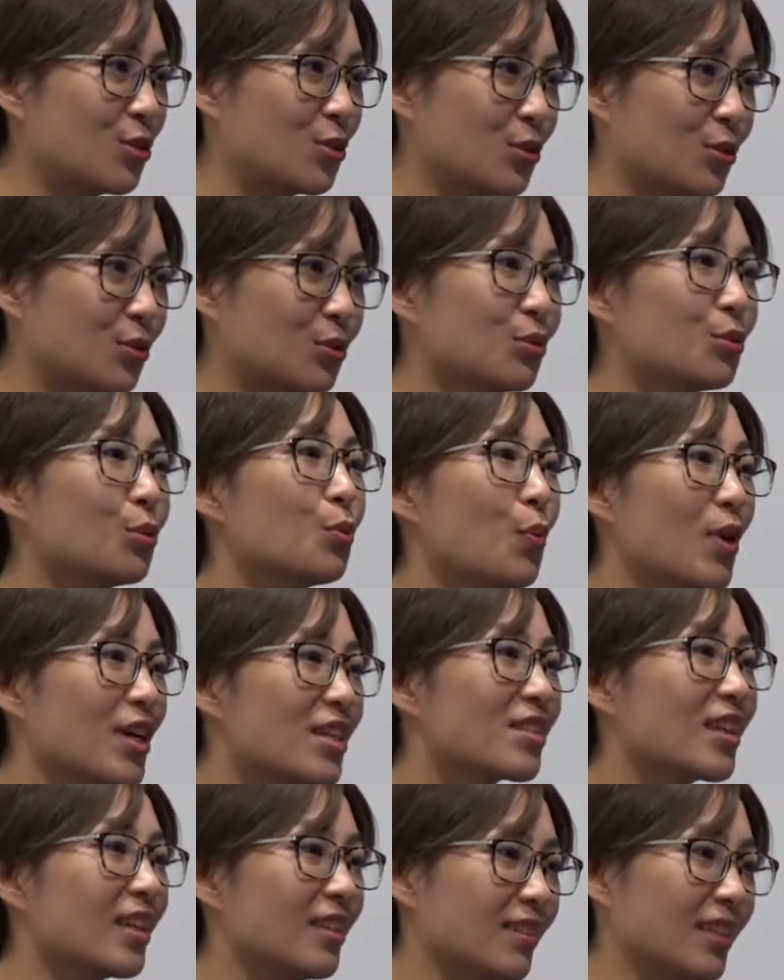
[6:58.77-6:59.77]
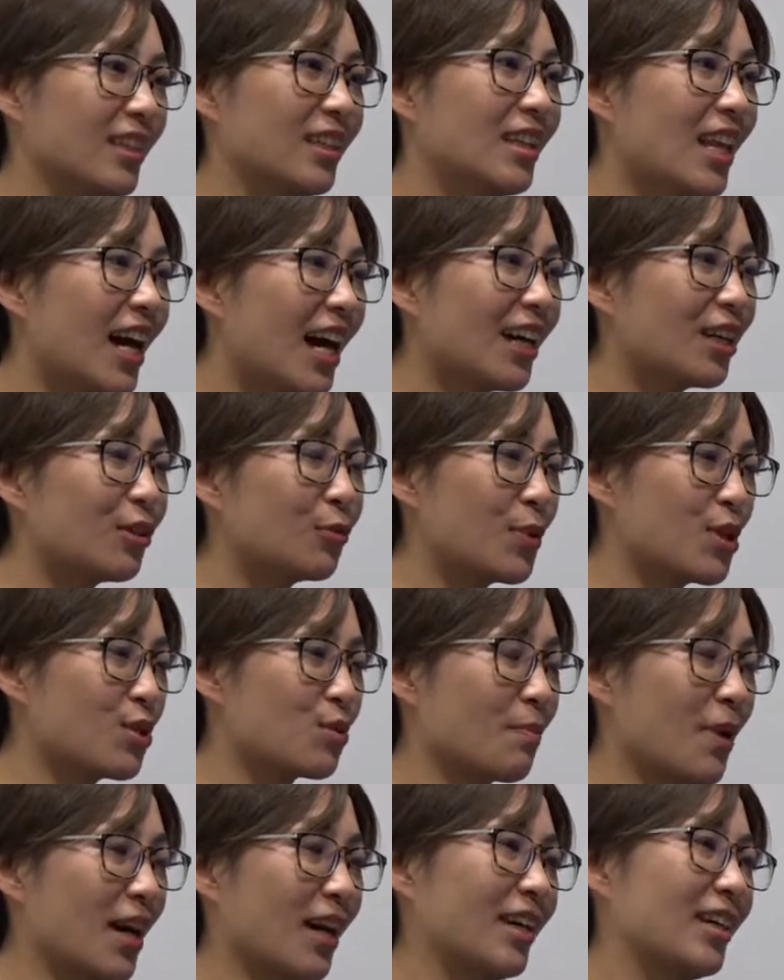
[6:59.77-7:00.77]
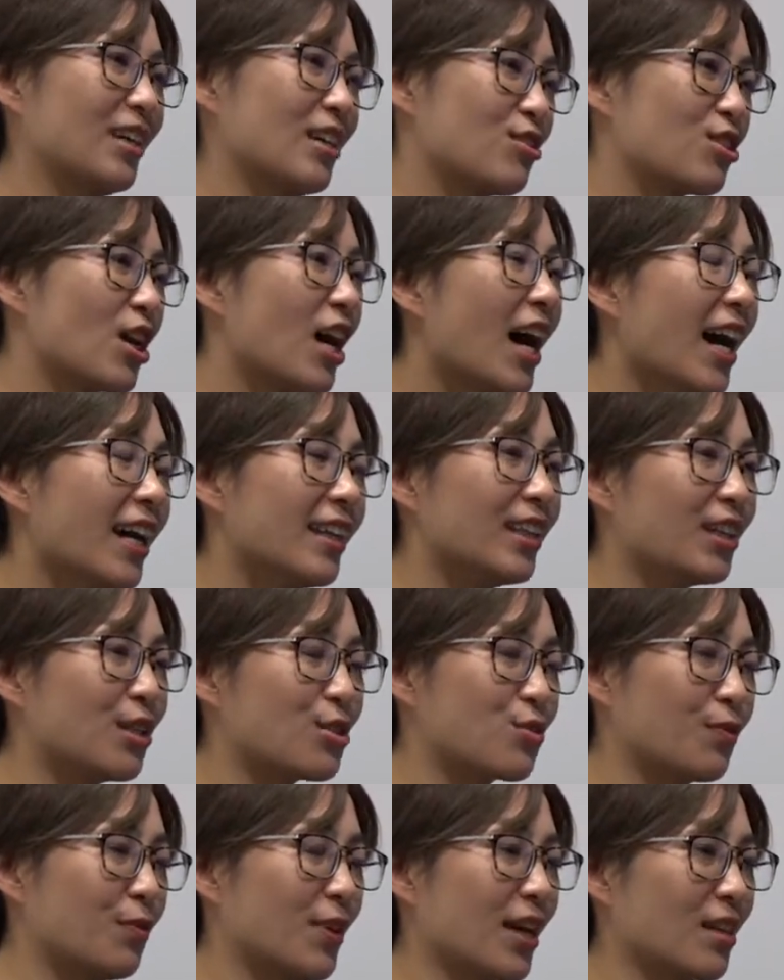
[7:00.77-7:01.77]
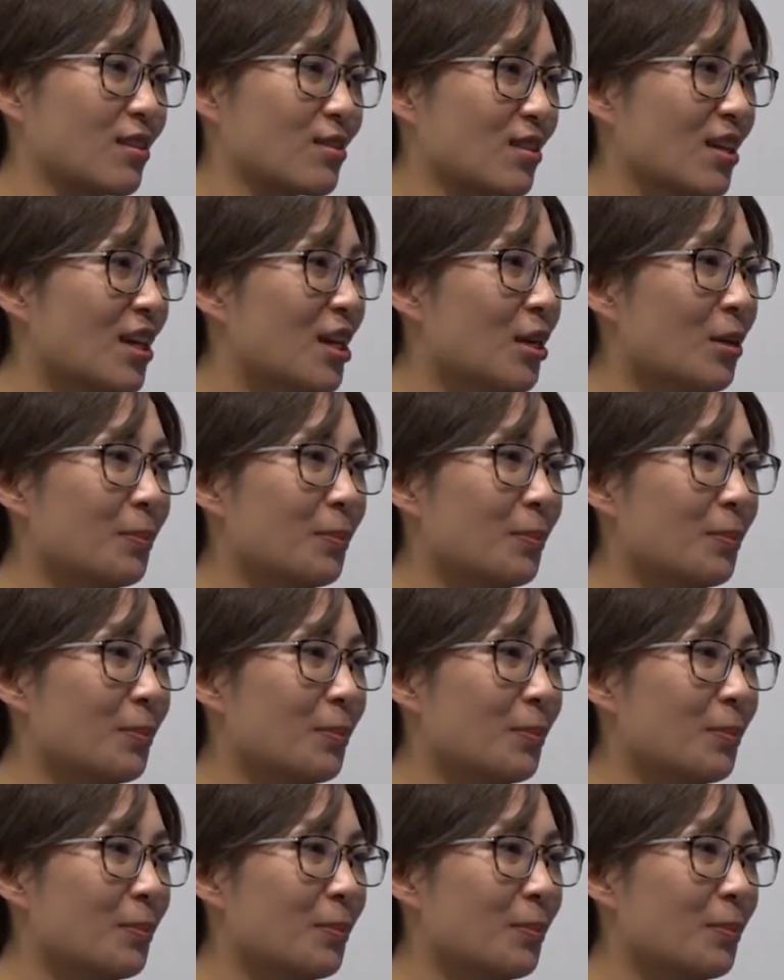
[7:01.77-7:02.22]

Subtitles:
to wait in the line with my Shanghainese friends.